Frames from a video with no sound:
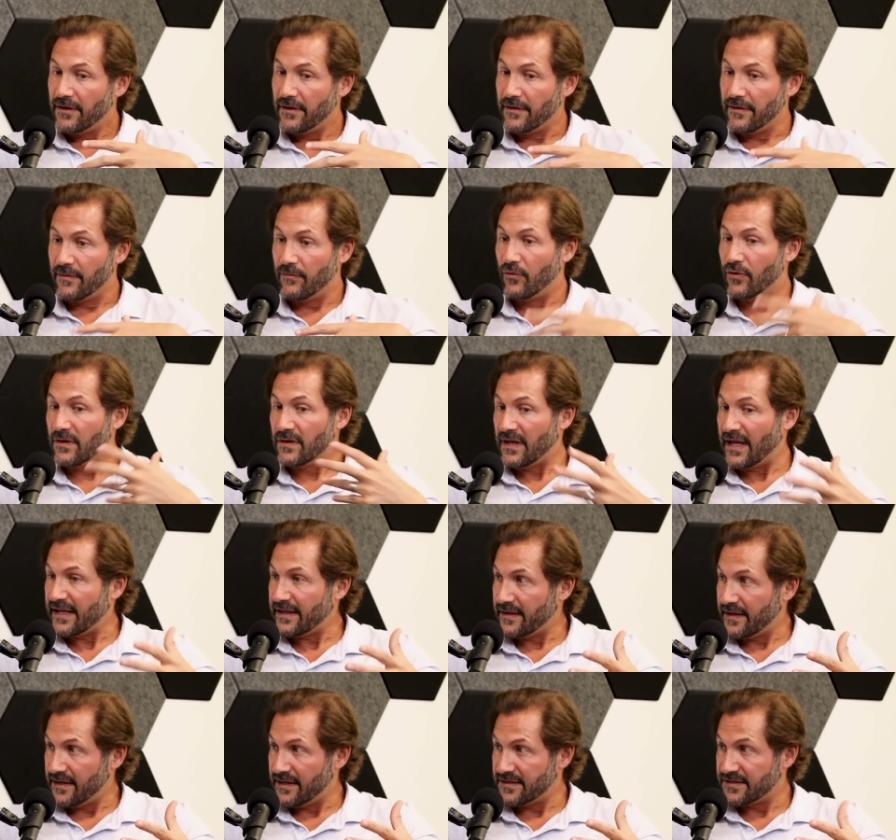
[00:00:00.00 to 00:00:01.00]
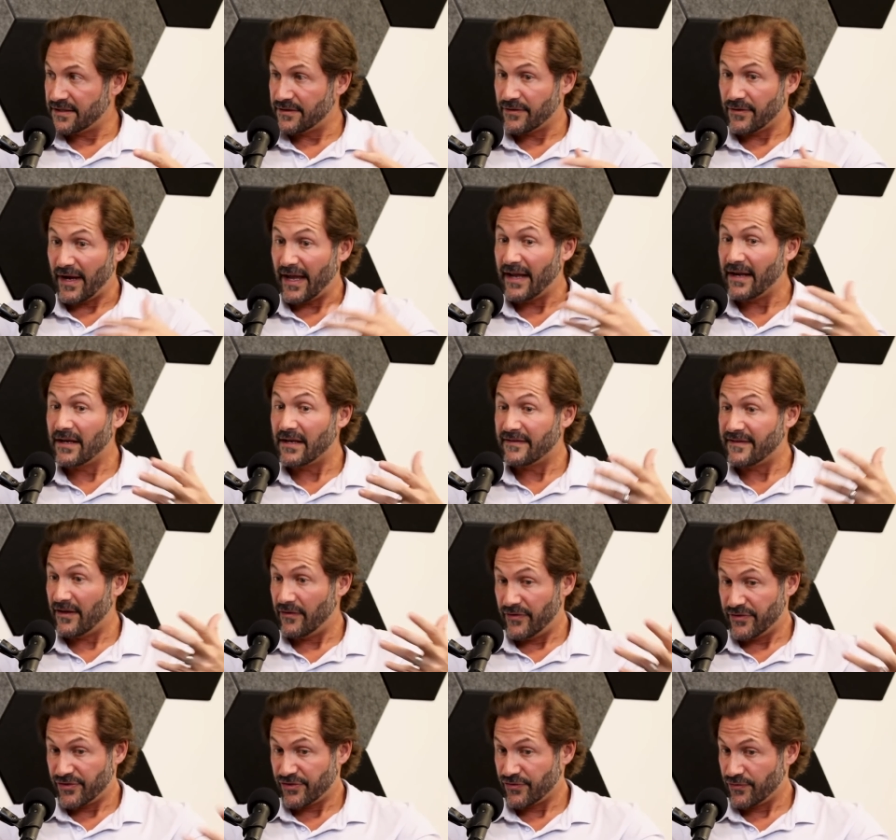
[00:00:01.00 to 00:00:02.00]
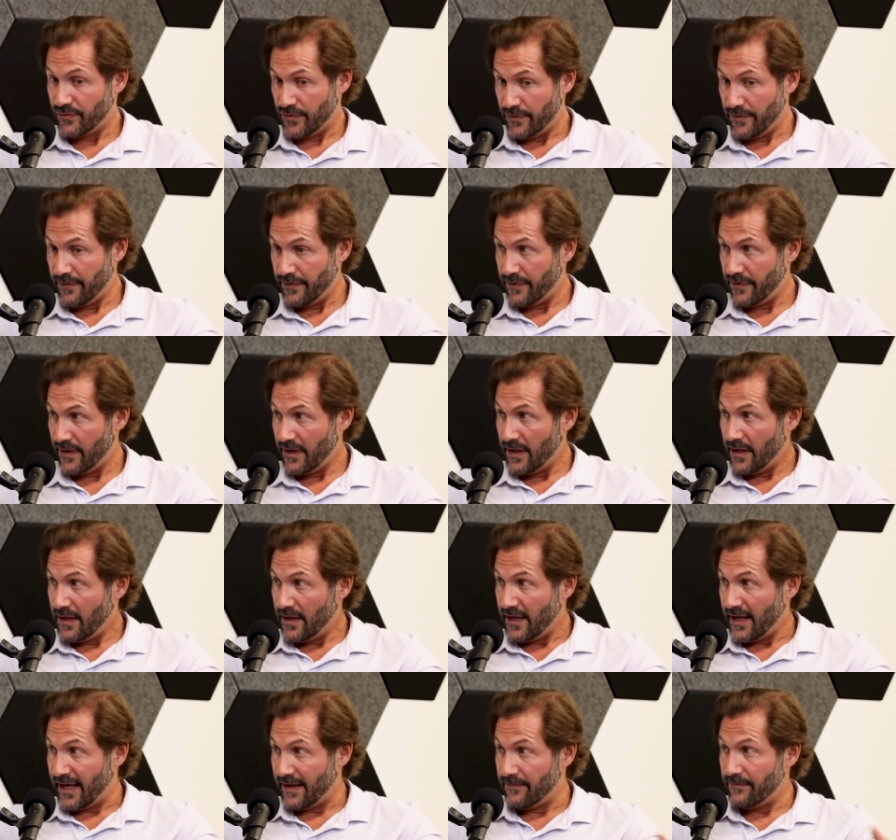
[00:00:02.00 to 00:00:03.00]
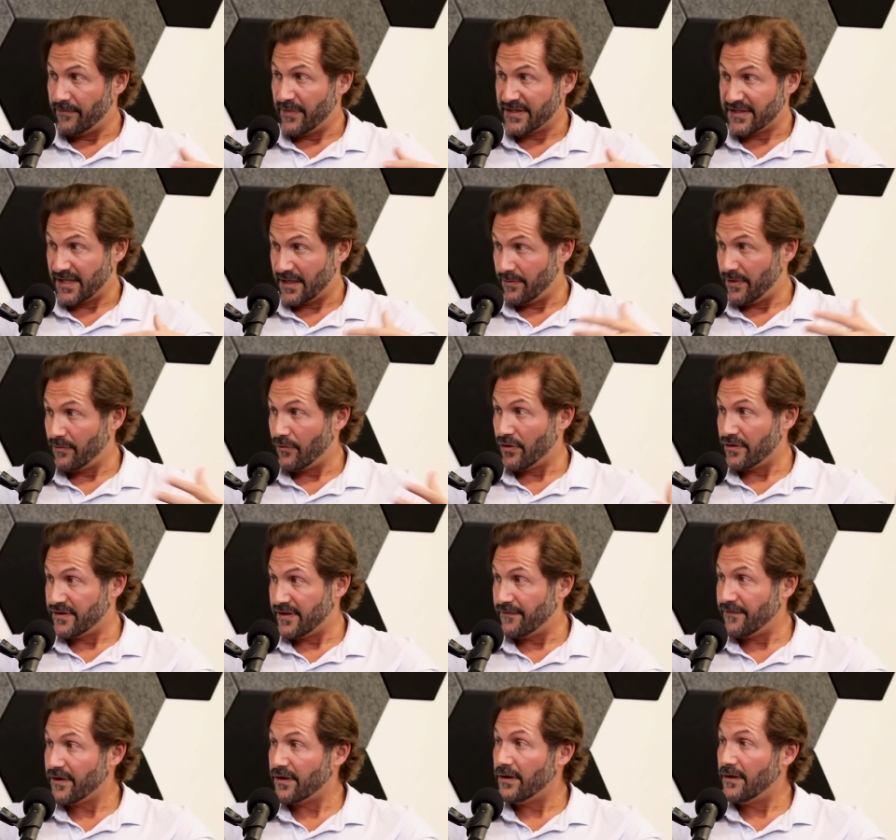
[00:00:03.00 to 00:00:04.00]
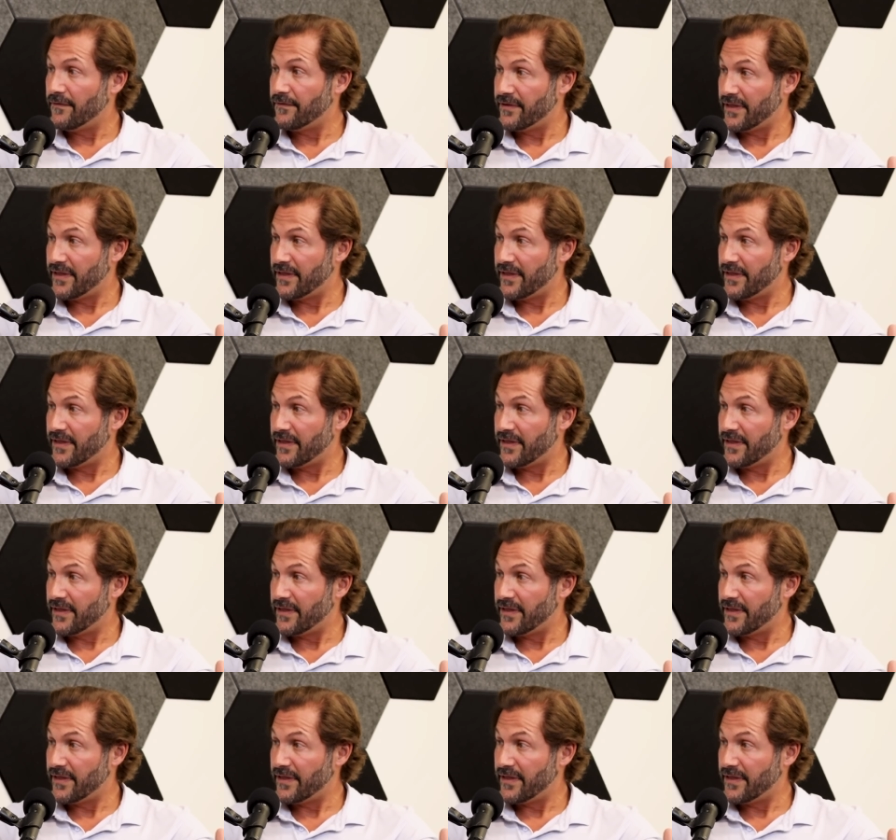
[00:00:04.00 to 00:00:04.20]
the more likely it is that they're a going to tell the truth and it's going to be more difficult yeah.